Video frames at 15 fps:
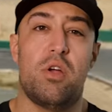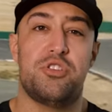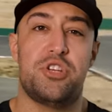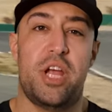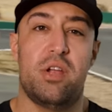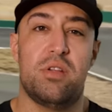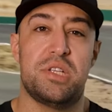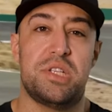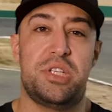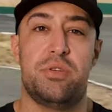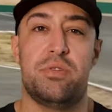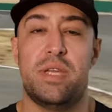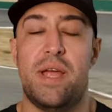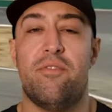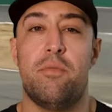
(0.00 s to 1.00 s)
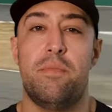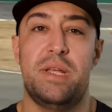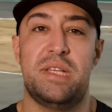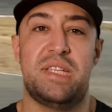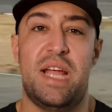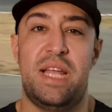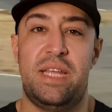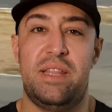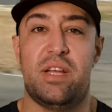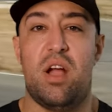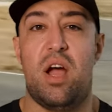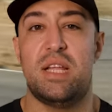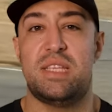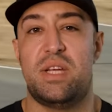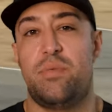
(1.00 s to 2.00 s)
channel so you'll never miss any of the
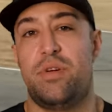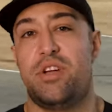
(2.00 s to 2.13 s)
content we